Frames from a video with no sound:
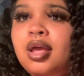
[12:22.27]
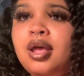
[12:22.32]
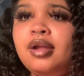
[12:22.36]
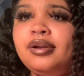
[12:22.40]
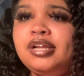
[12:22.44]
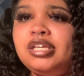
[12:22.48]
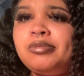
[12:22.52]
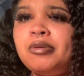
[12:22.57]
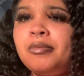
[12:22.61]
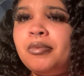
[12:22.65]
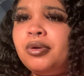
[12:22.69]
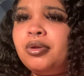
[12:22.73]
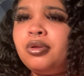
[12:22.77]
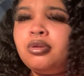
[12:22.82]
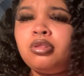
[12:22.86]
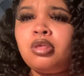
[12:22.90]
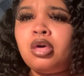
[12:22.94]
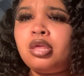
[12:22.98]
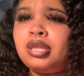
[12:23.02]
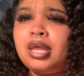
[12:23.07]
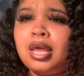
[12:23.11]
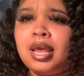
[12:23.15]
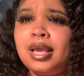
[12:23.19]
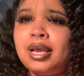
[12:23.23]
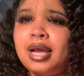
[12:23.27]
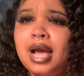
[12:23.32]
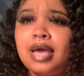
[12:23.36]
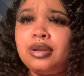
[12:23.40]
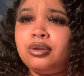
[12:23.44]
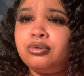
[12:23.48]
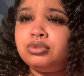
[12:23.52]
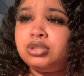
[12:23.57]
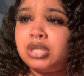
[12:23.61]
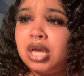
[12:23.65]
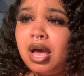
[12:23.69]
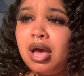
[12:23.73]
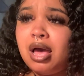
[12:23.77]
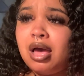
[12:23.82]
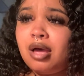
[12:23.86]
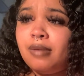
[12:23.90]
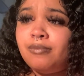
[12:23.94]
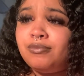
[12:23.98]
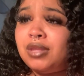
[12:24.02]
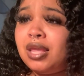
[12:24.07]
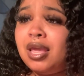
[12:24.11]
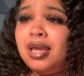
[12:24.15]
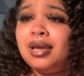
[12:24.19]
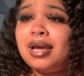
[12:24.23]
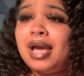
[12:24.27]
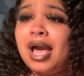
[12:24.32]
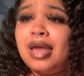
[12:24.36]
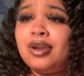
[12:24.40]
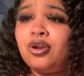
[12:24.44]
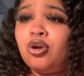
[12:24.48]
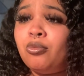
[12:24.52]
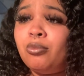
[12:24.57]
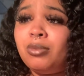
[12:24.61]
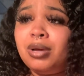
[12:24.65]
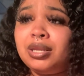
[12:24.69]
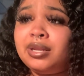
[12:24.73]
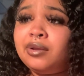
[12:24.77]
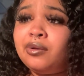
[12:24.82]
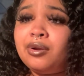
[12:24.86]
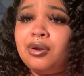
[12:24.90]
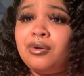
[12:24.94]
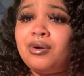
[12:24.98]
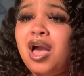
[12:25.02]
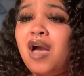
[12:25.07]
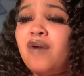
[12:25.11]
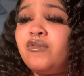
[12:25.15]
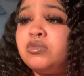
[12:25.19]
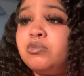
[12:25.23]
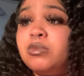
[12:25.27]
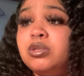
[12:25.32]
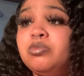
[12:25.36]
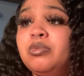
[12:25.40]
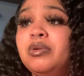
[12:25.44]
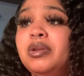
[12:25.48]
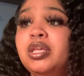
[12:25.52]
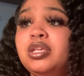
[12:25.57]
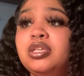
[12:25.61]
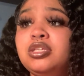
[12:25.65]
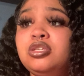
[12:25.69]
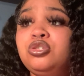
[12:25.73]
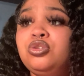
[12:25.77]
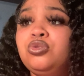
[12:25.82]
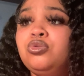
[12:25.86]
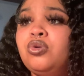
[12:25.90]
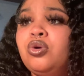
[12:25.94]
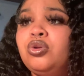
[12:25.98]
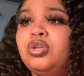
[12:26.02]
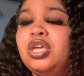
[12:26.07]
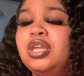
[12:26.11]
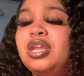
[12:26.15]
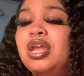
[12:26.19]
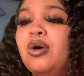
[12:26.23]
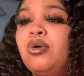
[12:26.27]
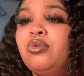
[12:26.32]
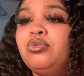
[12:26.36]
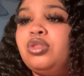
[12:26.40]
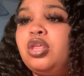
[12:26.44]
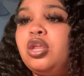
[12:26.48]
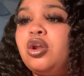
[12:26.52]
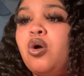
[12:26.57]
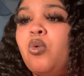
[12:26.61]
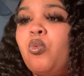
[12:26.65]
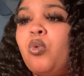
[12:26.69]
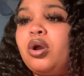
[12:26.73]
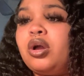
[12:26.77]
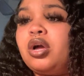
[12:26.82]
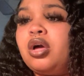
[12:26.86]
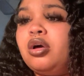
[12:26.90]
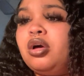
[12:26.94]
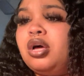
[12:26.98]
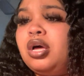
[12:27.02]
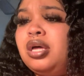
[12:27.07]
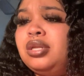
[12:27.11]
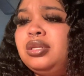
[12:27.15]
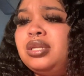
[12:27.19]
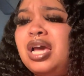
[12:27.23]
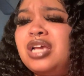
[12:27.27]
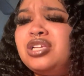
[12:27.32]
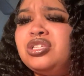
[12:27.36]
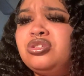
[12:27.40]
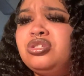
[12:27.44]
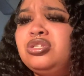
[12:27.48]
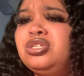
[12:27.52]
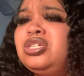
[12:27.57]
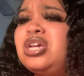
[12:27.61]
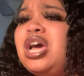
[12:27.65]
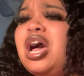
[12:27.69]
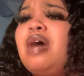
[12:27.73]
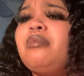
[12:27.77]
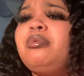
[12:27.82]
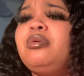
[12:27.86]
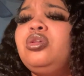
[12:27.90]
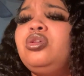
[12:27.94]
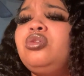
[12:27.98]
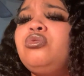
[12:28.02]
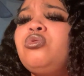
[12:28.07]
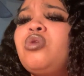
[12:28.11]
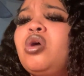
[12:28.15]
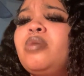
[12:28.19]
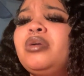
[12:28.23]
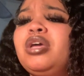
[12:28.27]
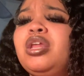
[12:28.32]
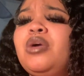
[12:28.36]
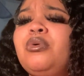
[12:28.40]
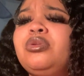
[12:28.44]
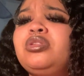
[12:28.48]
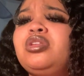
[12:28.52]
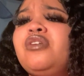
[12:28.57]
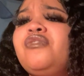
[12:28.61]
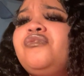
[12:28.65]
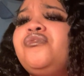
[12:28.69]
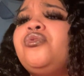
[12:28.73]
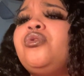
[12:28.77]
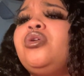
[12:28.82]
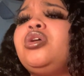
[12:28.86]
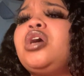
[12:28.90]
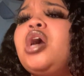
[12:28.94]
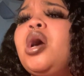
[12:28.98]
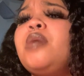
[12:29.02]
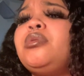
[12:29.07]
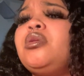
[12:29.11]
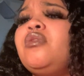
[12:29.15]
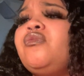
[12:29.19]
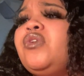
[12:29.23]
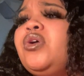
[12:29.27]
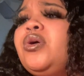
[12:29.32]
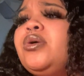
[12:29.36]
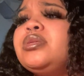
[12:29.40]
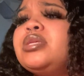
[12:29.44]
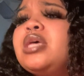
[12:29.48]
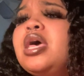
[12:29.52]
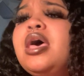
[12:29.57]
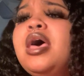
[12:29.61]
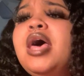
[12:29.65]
these people, they ain't got no job. They ain't got no money or they don't have as much money as you or they don't, they don't work a, a nice job than you. I'm getting with the four cups reverse.